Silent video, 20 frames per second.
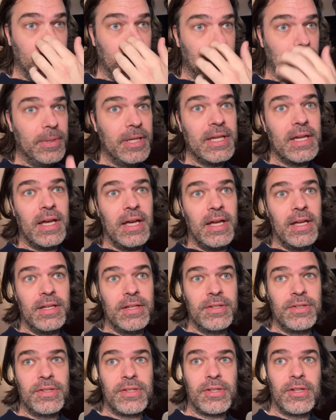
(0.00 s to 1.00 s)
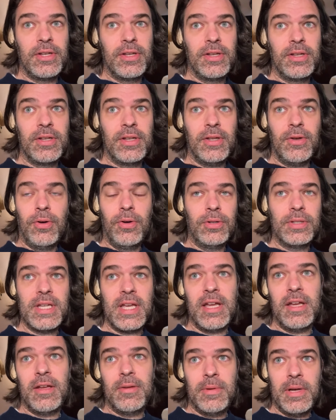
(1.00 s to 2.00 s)
Because the whole
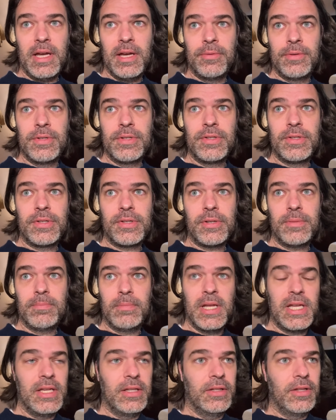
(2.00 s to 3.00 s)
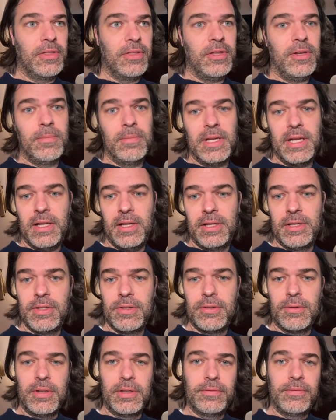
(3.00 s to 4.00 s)
time I was making the thumbnail and
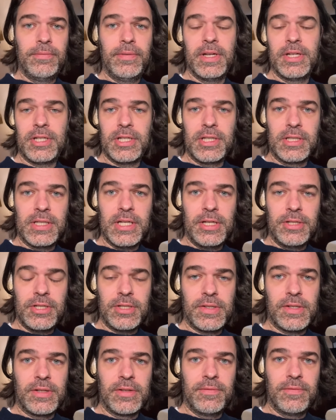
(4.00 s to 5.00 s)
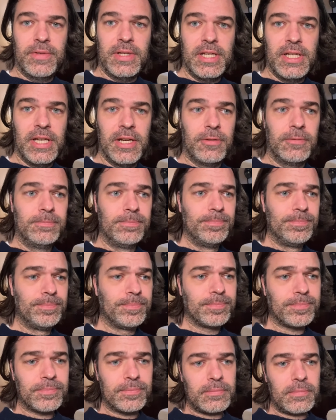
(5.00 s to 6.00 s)
doing finishing touches on the video,
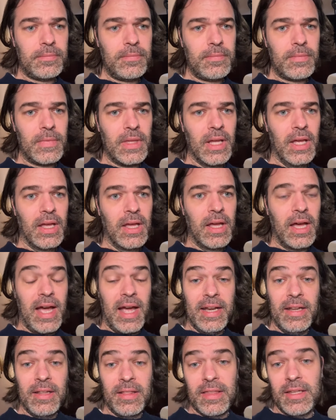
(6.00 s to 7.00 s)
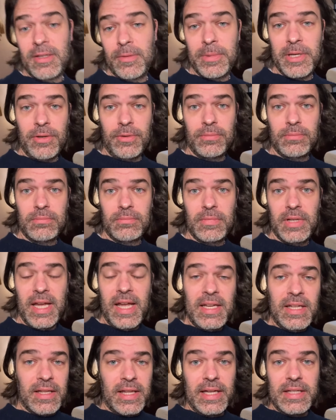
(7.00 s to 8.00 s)
I didn't think about
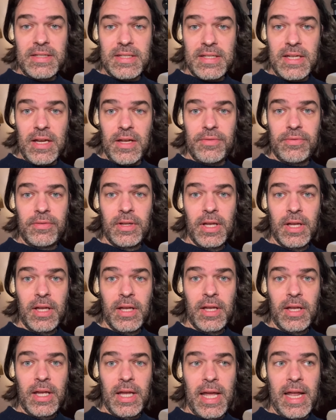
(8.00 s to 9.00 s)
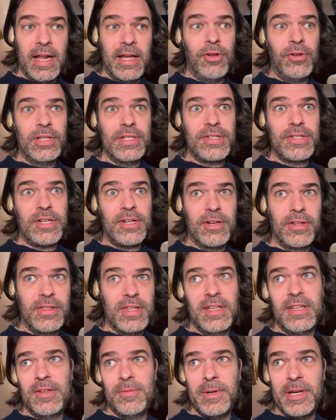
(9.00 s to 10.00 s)
any of that stuff. And I only started
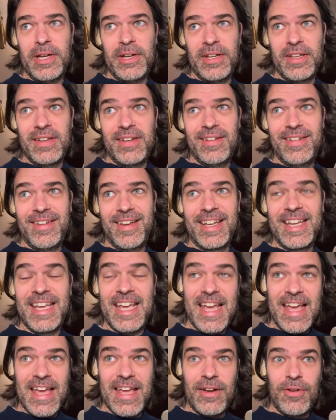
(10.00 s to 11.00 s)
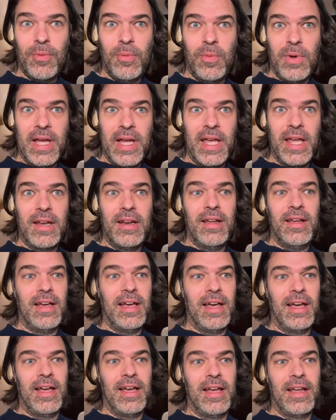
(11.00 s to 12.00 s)
thinking about it again when
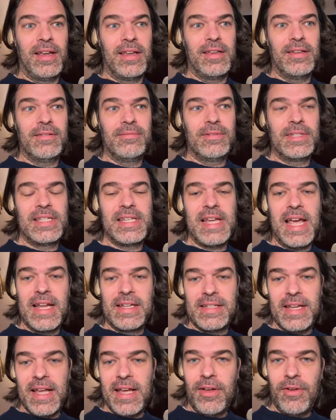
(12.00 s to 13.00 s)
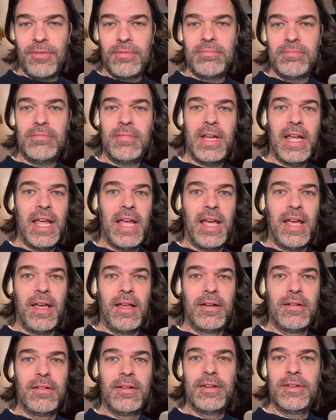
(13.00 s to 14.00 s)
I sat down
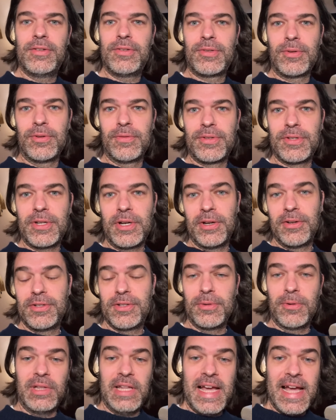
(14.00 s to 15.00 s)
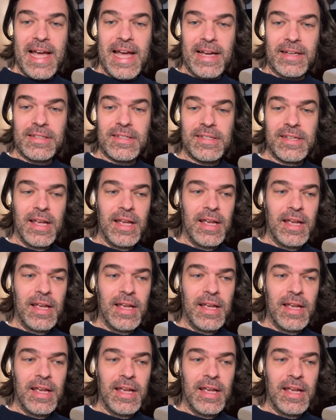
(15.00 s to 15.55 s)
and sort of started to relax.